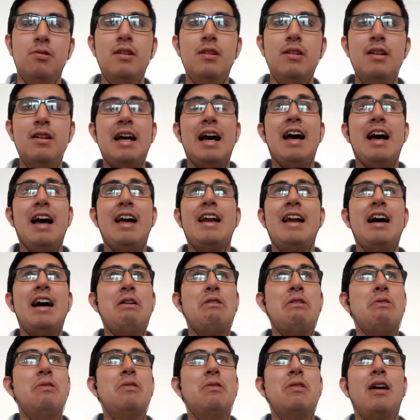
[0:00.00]
and how
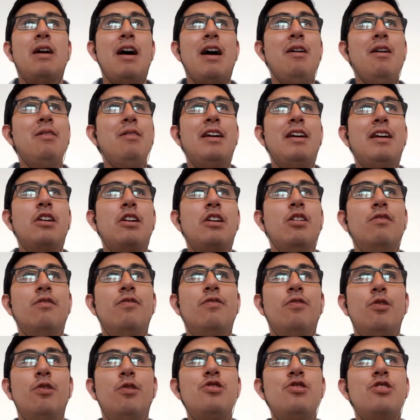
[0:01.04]

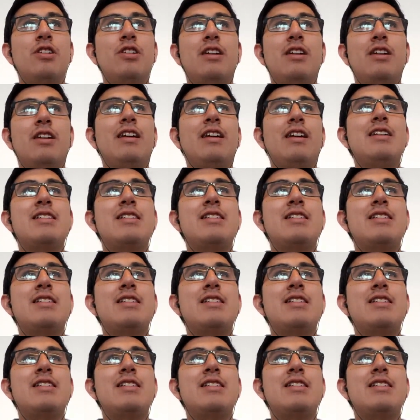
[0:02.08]
unfortunate it is that we